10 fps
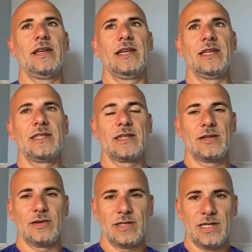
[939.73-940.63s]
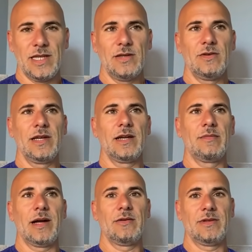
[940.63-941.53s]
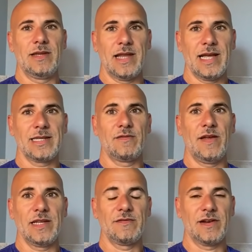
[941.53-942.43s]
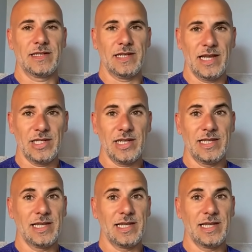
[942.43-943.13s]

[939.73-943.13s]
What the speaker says: is continuing about the next phase vaccination.